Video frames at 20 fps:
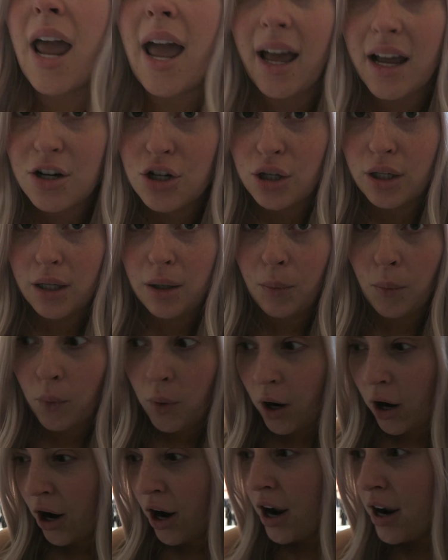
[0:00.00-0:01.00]
actually
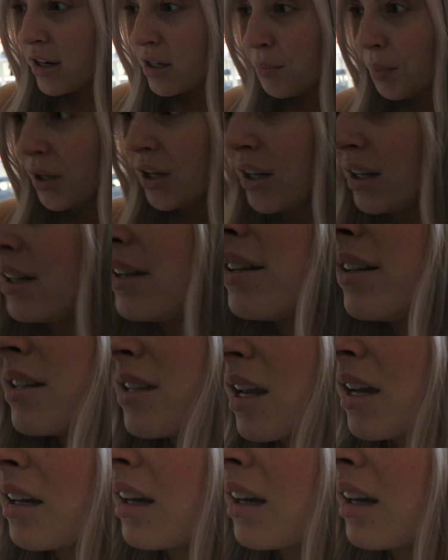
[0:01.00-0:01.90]
worked because